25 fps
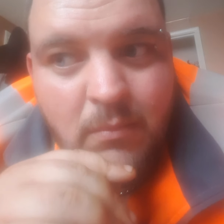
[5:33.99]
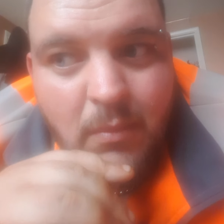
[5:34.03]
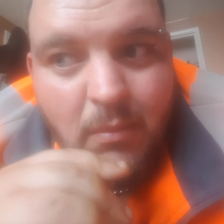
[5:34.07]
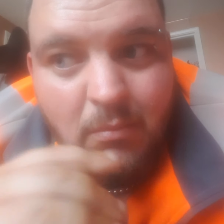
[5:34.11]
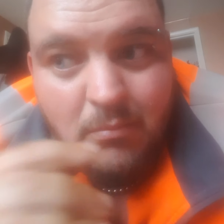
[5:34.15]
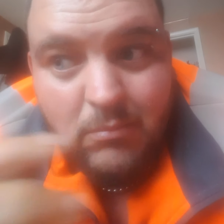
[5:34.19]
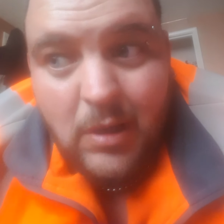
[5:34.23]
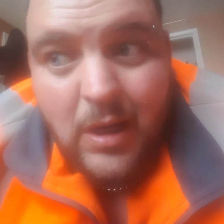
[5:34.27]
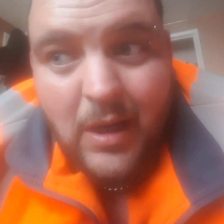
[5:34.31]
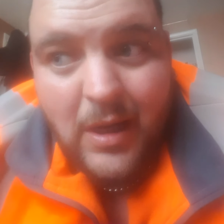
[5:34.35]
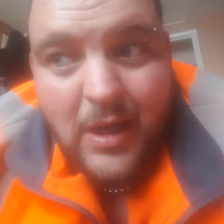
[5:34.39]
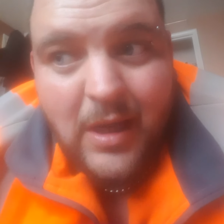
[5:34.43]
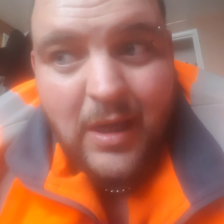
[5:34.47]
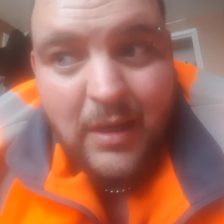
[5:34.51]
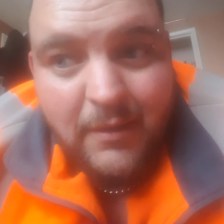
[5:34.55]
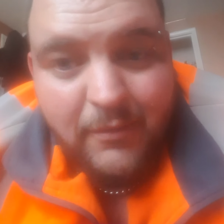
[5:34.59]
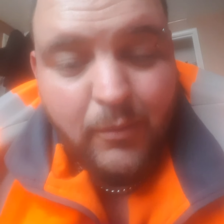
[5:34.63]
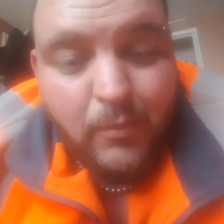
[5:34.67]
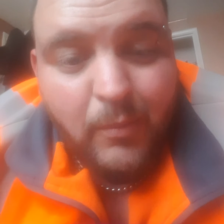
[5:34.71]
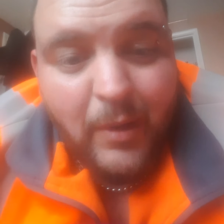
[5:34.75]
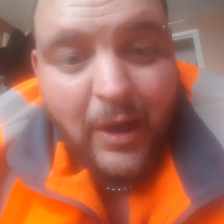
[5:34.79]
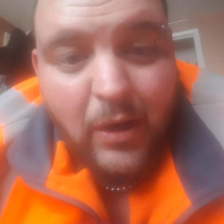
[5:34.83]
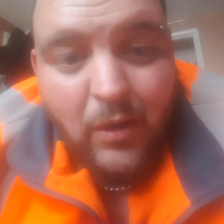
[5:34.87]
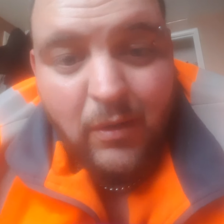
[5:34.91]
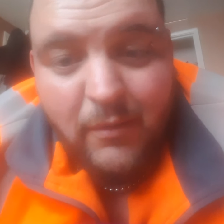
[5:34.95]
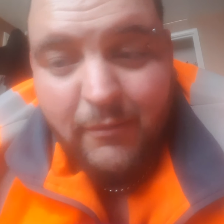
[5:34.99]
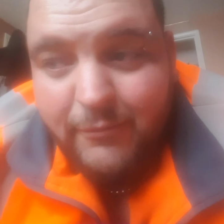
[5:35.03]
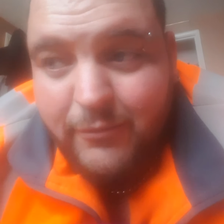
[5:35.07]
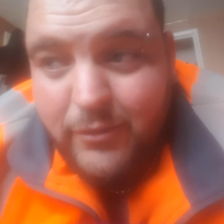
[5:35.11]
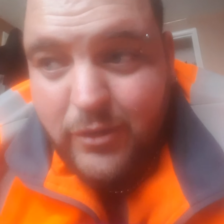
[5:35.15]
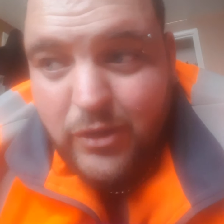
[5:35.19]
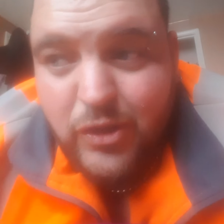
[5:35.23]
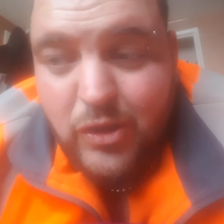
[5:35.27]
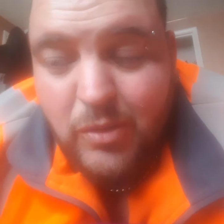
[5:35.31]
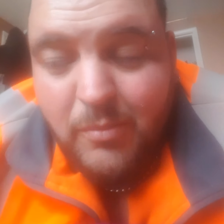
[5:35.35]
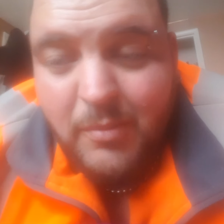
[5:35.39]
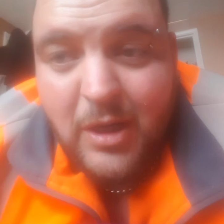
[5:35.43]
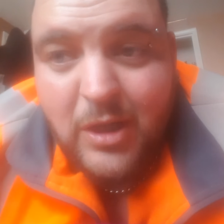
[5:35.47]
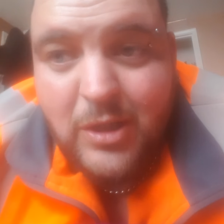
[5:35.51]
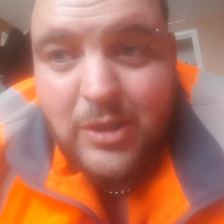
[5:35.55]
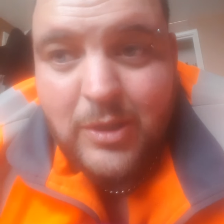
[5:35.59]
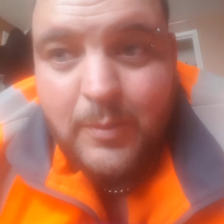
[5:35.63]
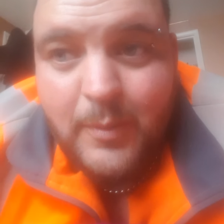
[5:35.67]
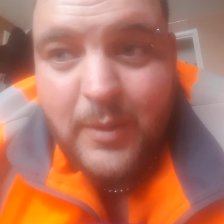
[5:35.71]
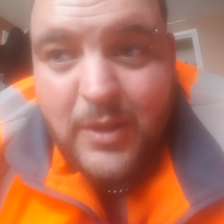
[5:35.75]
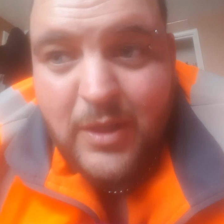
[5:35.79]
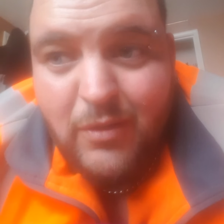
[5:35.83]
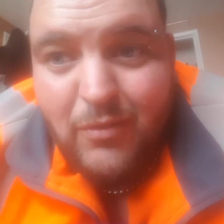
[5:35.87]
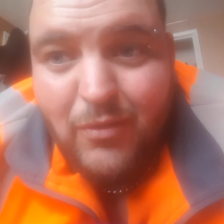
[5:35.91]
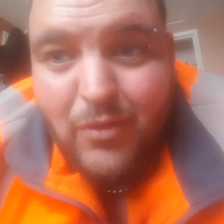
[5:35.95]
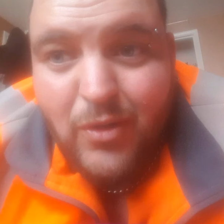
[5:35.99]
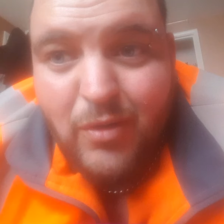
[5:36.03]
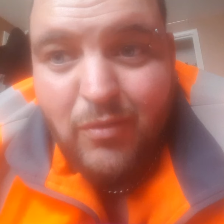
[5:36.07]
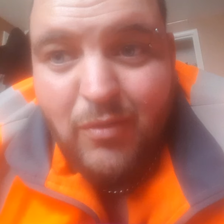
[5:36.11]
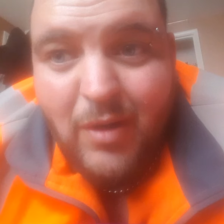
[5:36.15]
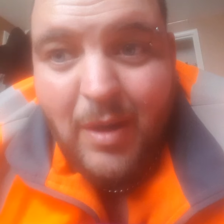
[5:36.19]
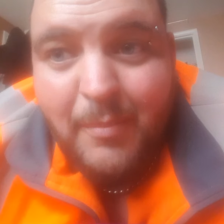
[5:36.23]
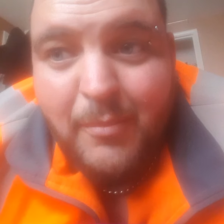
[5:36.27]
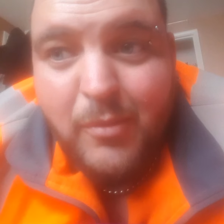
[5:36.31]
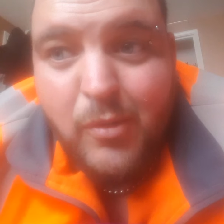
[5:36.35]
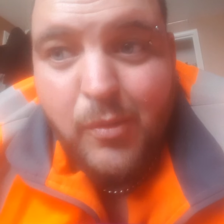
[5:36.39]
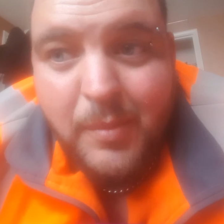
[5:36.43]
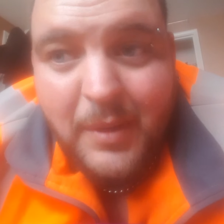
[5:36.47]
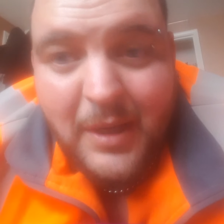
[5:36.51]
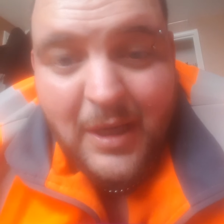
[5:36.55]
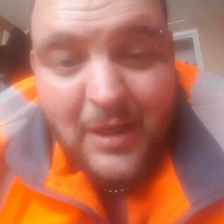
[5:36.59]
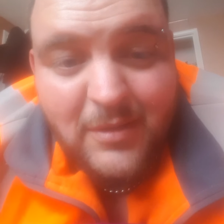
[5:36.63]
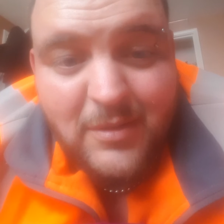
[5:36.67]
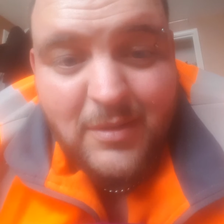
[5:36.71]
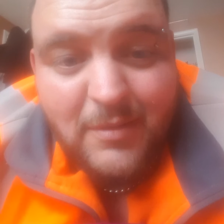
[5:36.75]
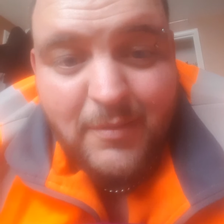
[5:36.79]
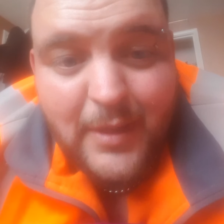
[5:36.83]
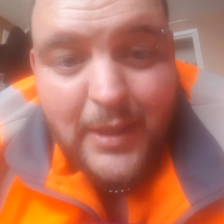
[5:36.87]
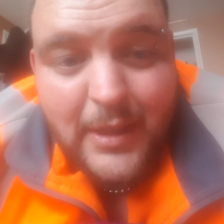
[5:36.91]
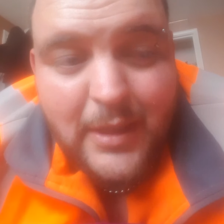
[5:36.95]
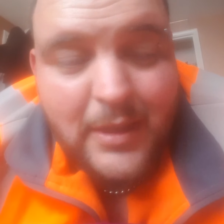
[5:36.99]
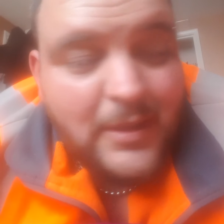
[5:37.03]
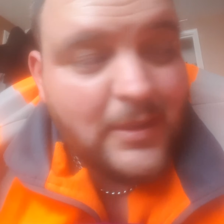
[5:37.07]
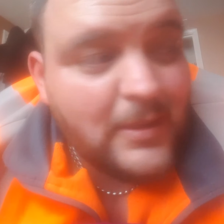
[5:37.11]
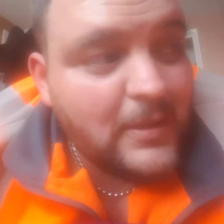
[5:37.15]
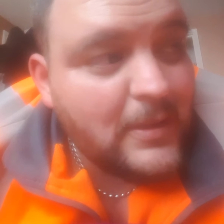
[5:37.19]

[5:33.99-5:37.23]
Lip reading: I even went on for Shawn Michaels to win the Royal Rumble because of it.